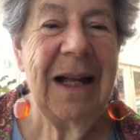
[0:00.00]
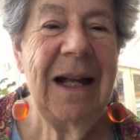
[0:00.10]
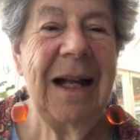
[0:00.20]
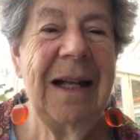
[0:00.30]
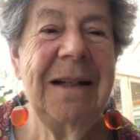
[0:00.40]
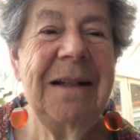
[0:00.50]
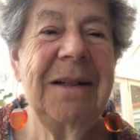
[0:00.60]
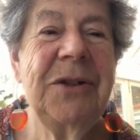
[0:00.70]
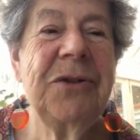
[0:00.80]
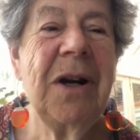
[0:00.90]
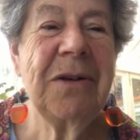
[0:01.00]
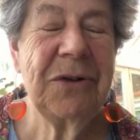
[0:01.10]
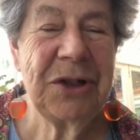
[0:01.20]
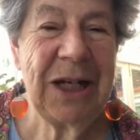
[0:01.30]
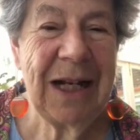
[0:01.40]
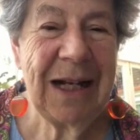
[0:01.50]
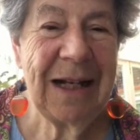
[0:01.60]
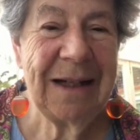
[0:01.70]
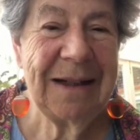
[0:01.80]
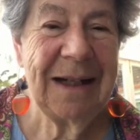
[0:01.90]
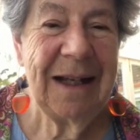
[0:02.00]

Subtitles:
and the struggle she had